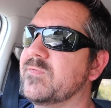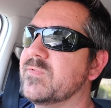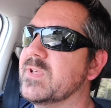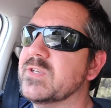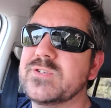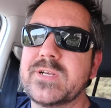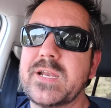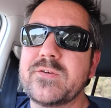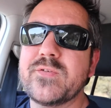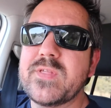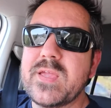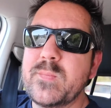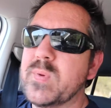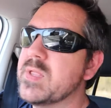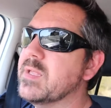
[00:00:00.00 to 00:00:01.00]
such an
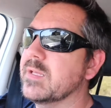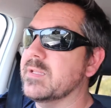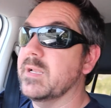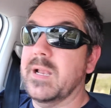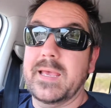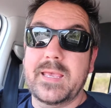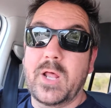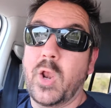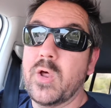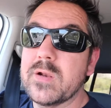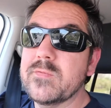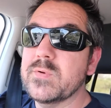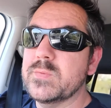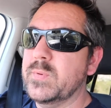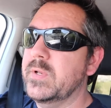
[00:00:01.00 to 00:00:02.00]
interesting business, and like a lot
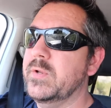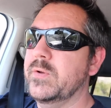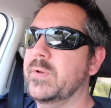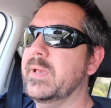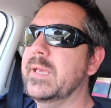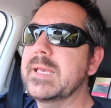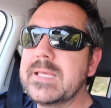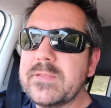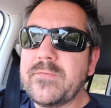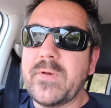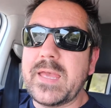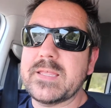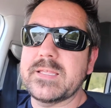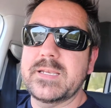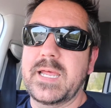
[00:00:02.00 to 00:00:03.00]
of what we do is
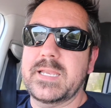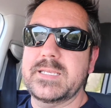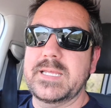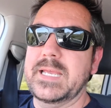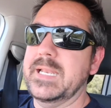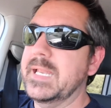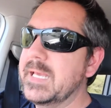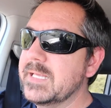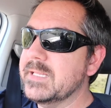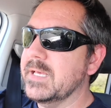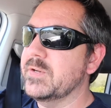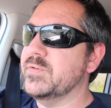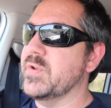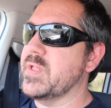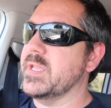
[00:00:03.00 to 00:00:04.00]
fascinating and is
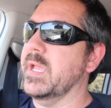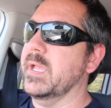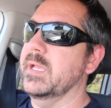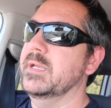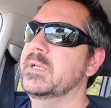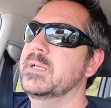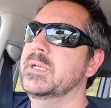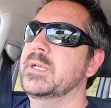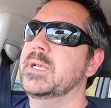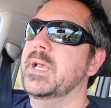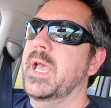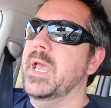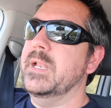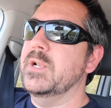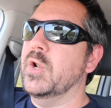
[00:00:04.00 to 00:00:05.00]
interesting,
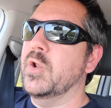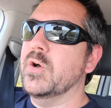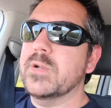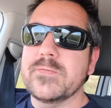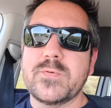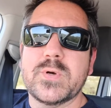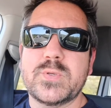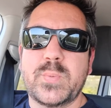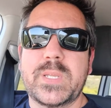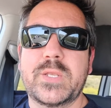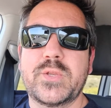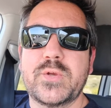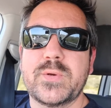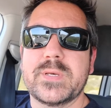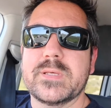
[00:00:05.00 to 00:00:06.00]
and a lot of what we
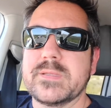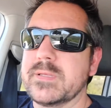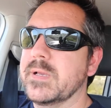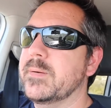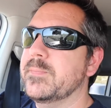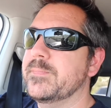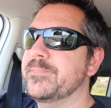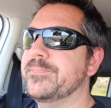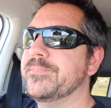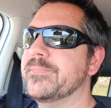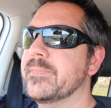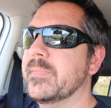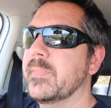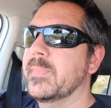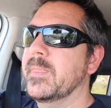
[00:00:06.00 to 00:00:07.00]
do is
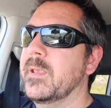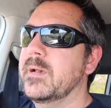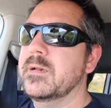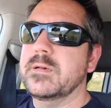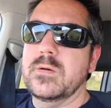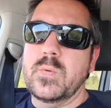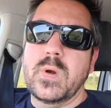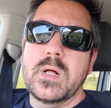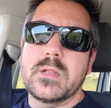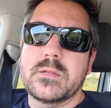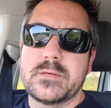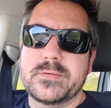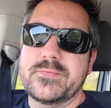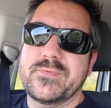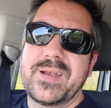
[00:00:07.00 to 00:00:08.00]
well,
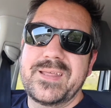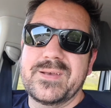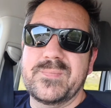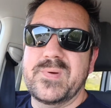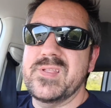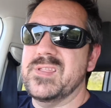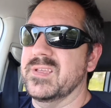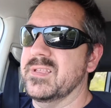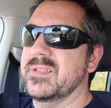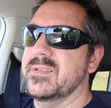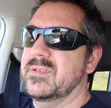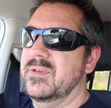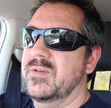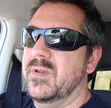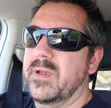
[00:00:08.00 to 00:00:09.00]
running a
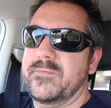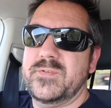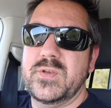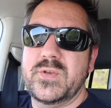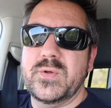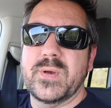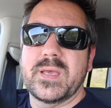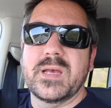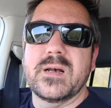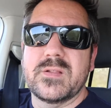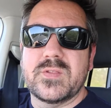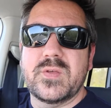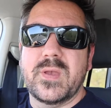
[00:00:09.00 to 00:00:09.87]
business, you have to do accounts,